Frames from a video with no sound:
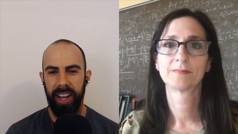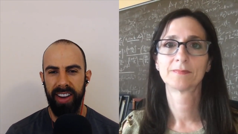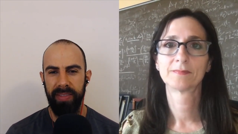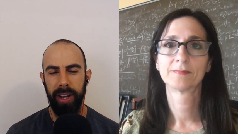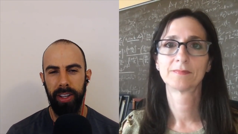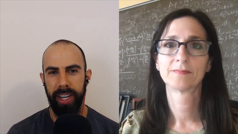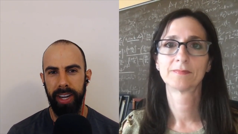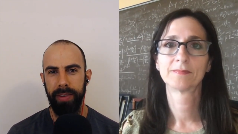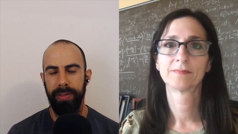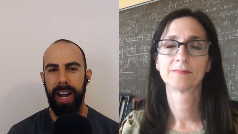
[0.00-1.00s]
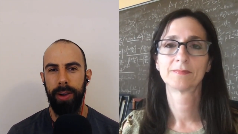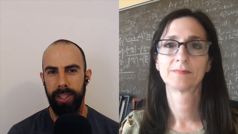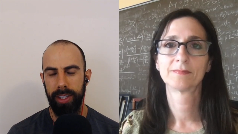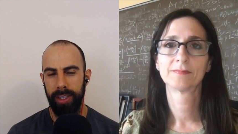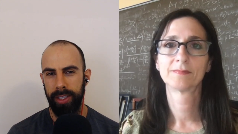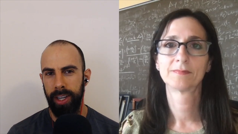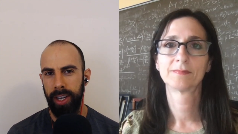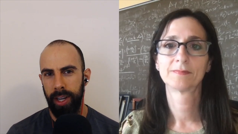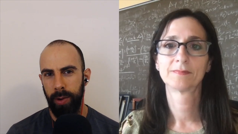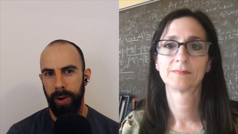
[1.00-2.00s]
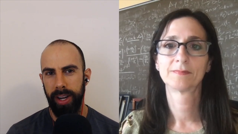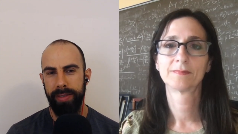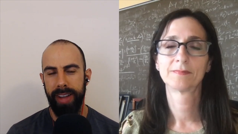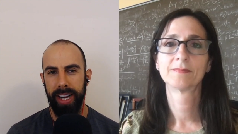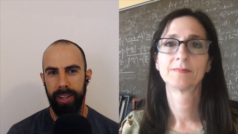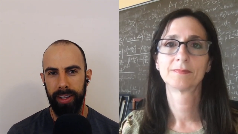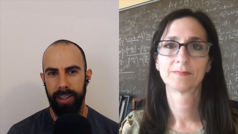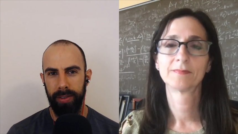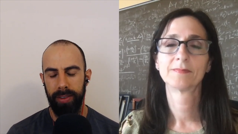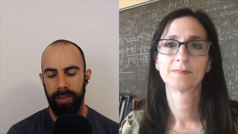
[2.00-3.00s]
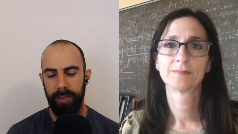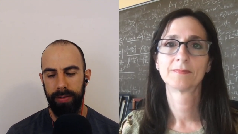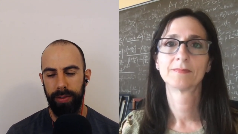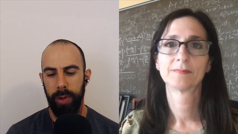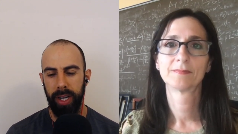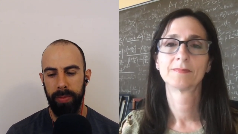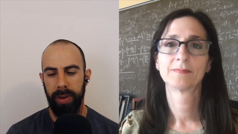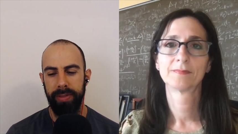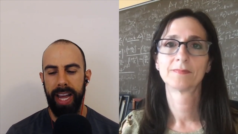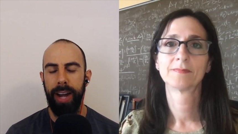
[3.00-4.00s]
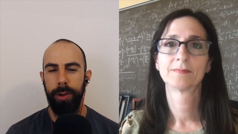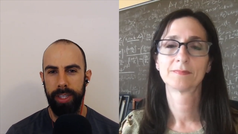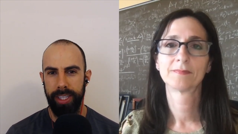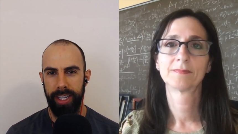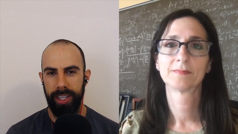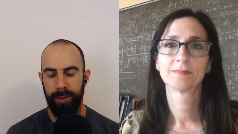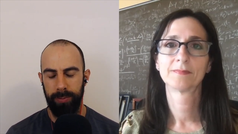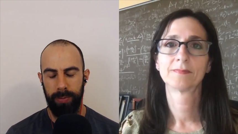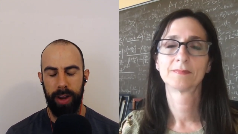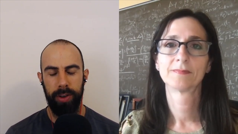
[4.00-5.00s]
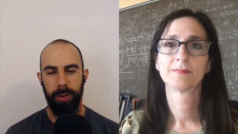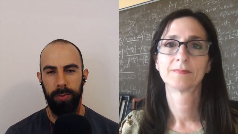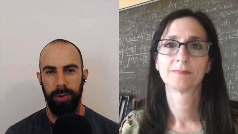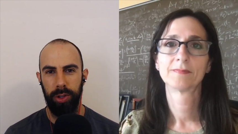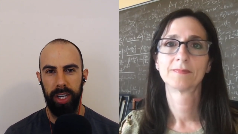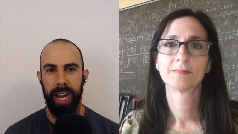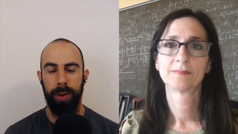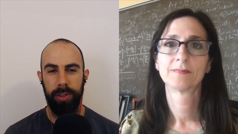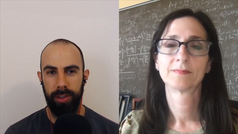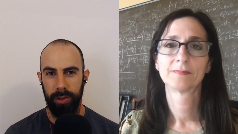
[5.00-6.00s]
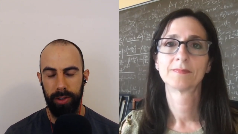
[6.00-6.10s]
Speaker 1: life by looking for houses when in fact they're floating above the houses and I don't know, tree houses